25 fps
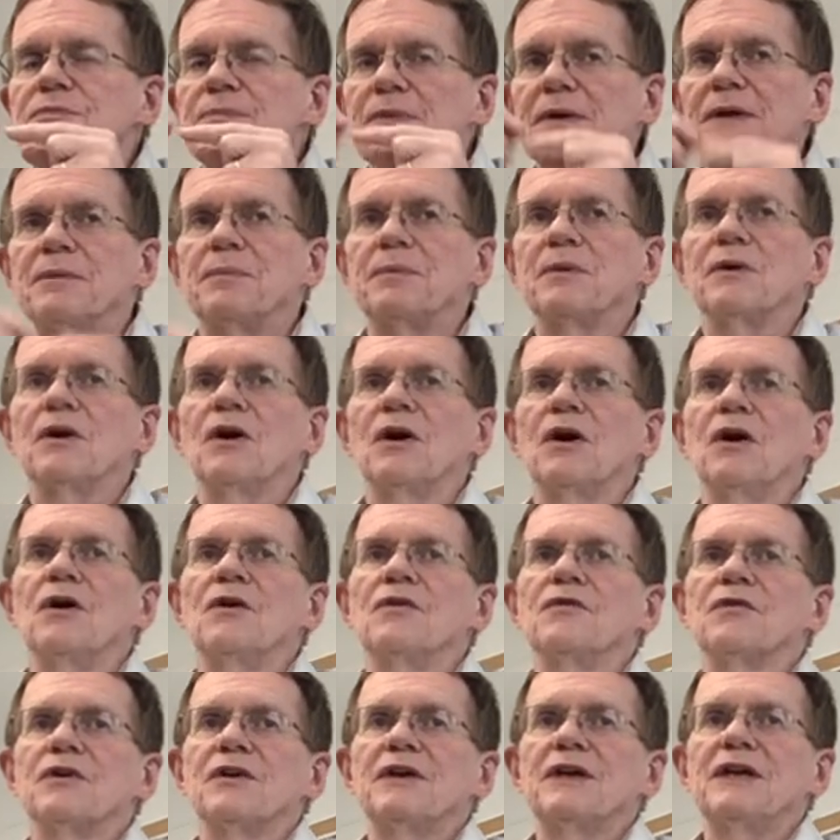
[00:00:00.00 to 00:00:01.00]
people to
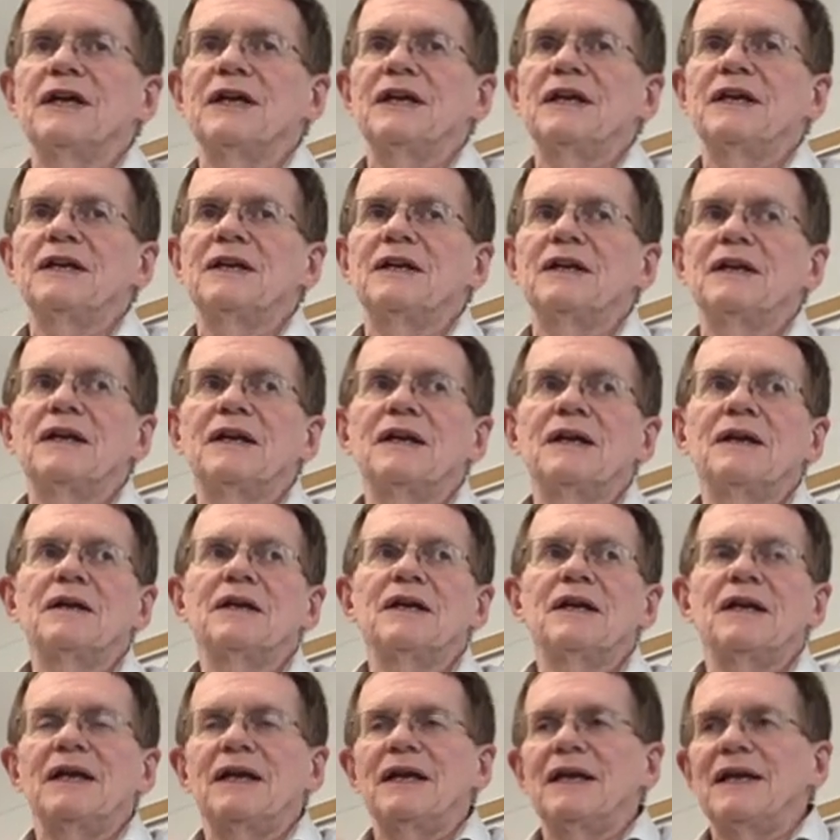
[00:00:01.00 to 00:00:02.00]
overeat
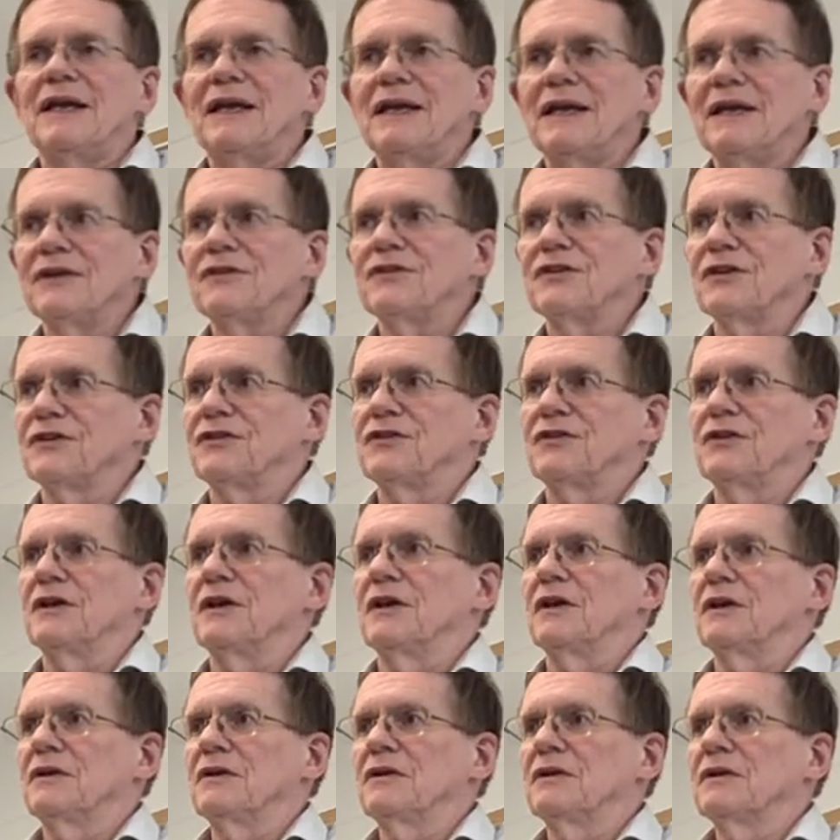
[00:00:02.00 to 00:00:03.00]
is a sin?
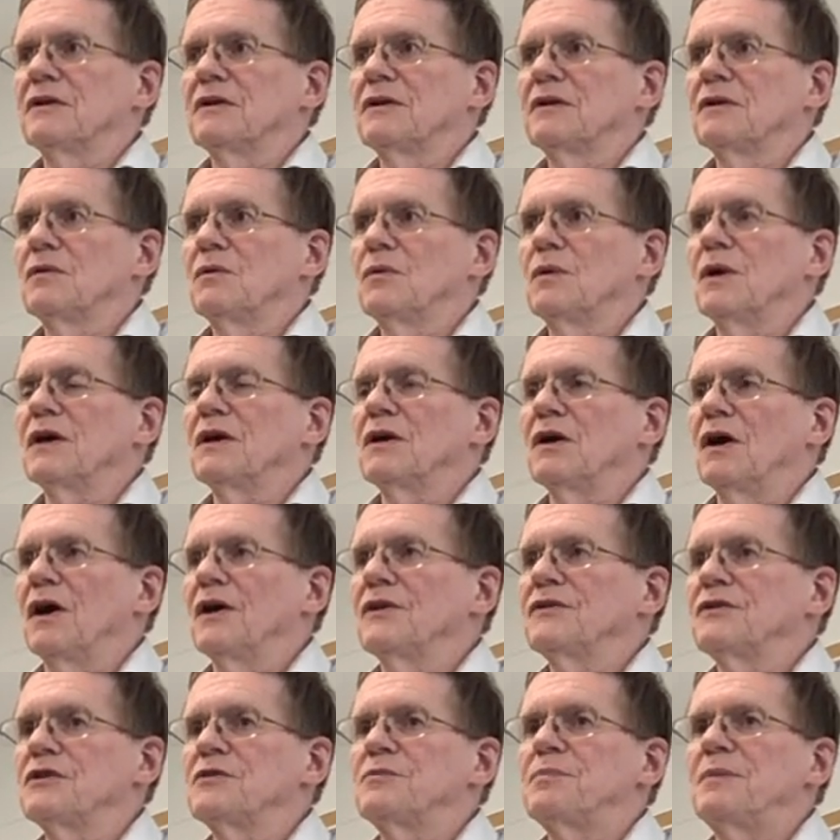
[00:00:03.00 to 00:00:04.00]
What
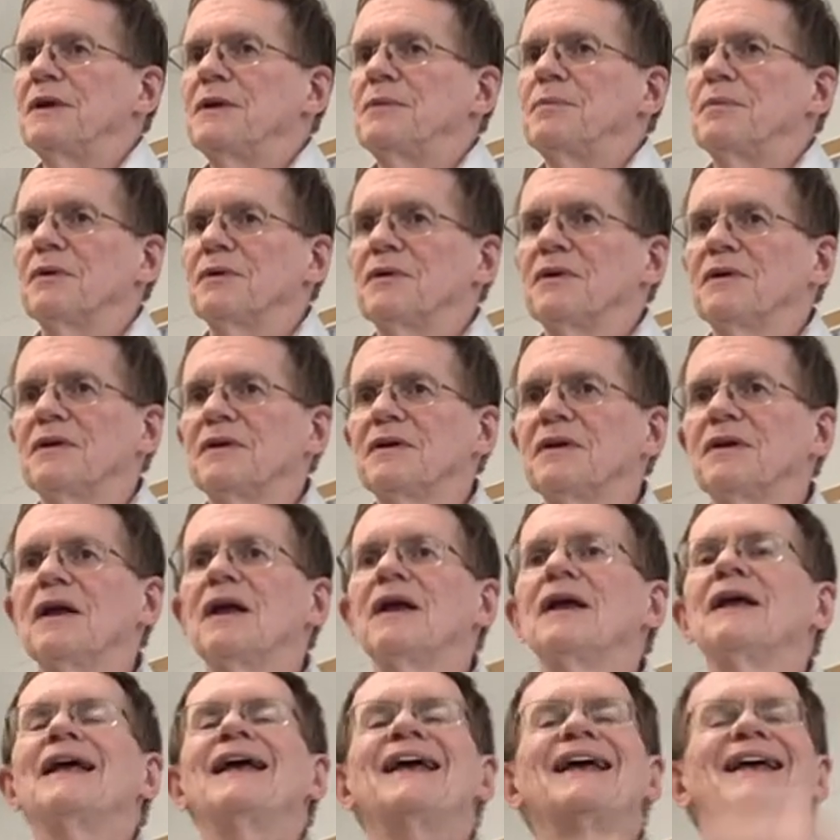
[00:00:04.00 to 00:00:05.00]
causes Lack of people, self
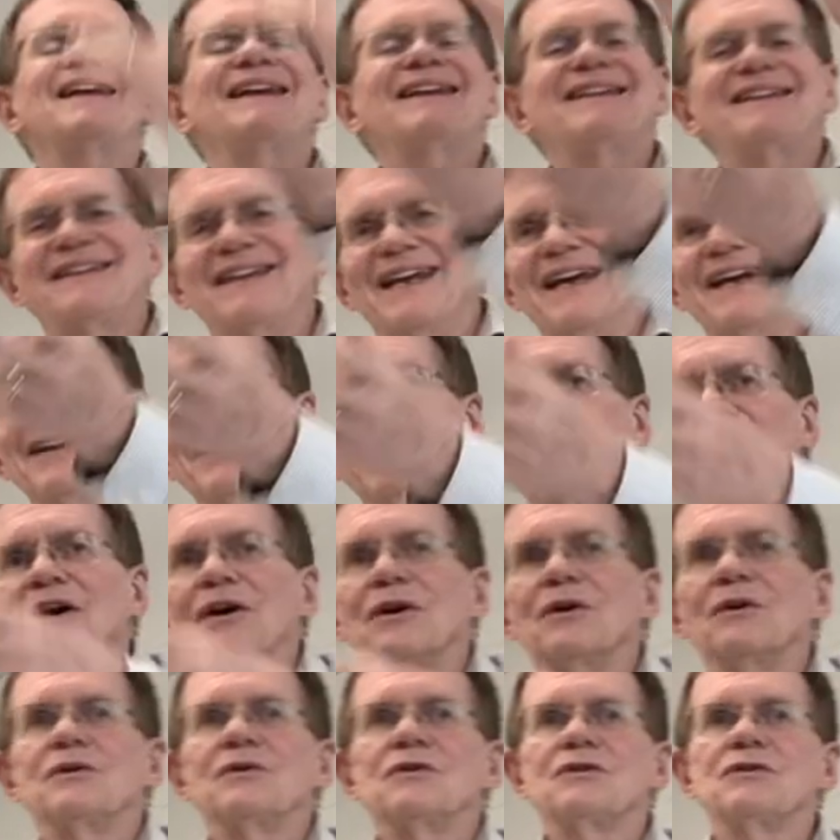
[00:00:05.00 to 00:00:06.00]
there you go,
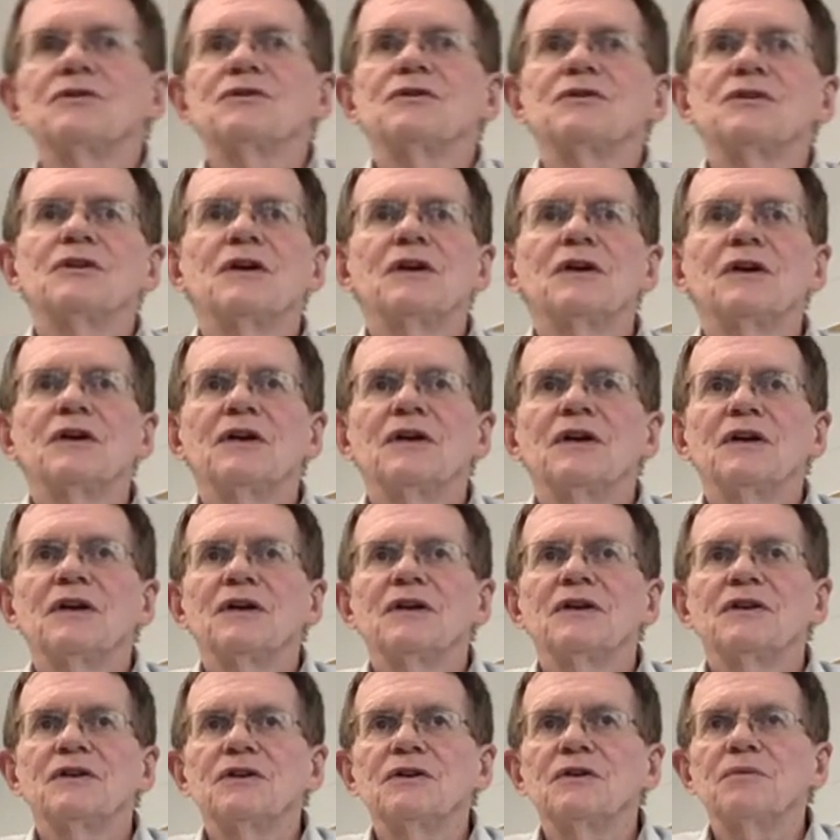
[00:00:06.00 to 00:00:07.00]

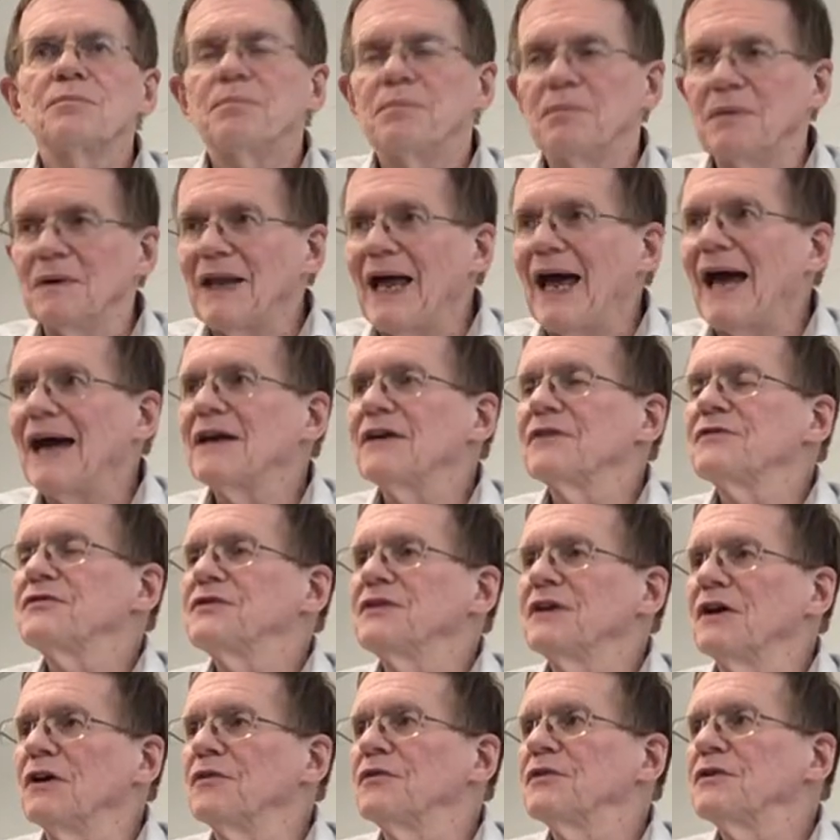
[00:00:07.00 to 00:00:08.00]
lack of
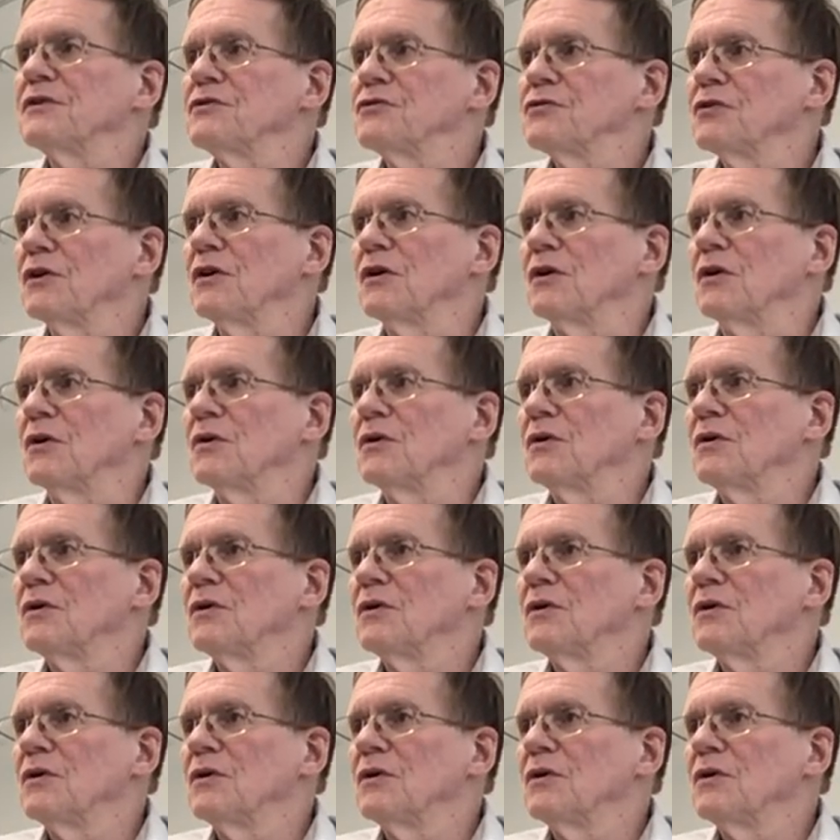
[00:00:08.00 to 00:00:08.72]
self-control,